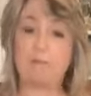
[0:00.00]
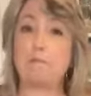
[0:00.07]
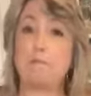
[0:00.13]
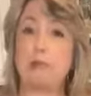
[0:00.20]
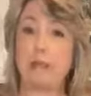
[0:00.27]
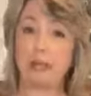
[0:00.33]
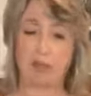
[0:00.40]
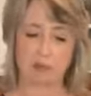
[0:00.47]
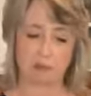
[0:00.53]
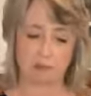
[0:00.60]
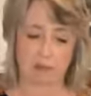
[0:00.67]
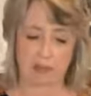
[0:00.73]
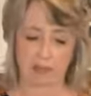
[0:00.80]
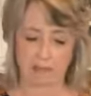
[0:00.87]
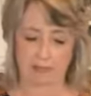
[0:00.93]
bigger
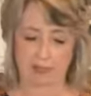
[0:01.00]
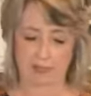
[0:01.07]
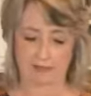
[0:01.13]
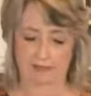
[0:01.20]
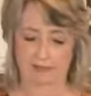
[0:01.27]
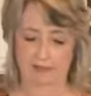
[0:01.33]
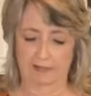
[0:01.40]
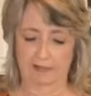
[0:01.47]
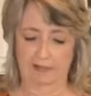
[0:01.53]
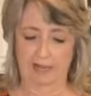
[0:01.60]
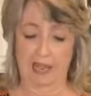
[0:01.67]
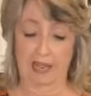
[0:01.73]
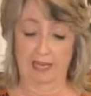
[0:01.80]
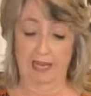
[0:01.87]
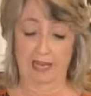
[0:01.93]
pumpkins
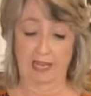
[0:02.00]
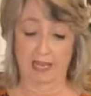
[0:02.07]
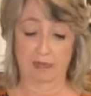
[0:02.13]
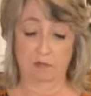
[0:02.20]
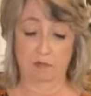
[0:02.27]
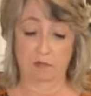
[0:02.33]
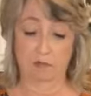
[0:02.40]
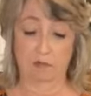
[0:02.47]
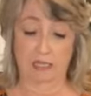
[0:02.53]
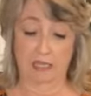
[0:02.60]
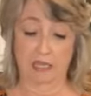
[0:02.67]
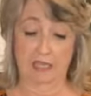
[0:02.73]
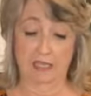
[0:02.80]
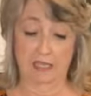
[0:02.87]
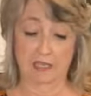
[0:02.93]
and it would
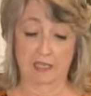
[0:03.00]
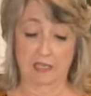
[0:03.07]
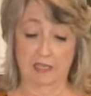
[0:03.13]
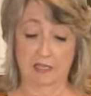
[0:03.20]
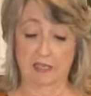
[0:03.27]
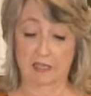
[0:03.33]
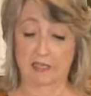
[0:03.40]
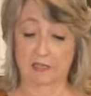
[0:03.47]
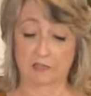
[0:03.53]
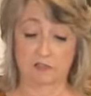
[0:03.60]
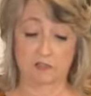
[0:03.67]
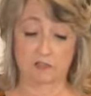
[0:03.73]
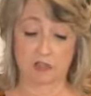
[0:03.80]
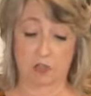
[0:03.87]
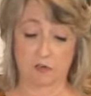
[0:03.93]
be
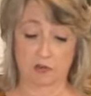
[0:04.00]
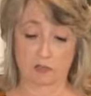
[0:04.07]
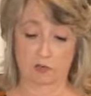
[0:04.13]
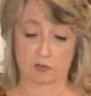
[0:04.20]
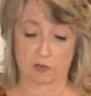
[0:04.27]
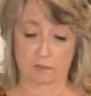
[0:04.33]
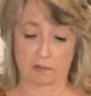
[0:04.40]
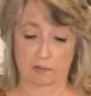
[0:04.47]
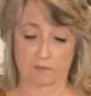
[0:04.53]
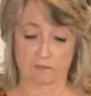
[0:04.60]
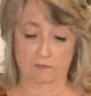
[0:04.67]
so adorable.